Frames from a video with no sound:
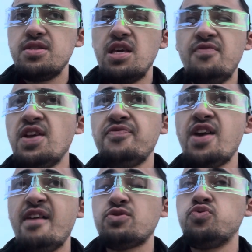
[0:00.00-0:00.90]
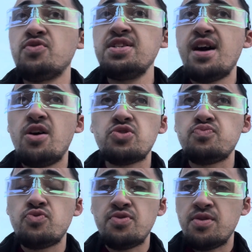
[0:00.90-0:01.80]
Even if you have
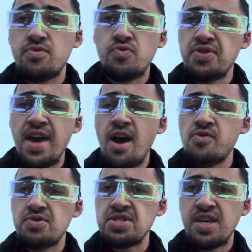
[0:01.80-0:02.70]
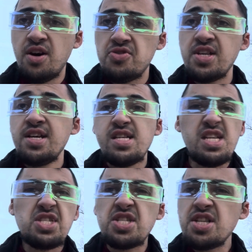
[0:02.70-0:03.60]
$20 worth of hour of skills,
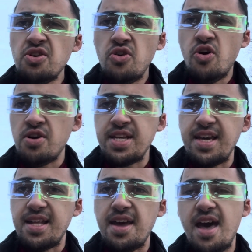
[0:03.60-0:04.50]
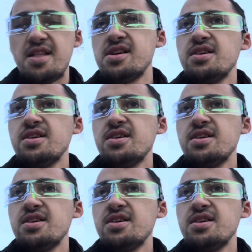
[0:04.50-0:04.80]
it's still hard to get ahead,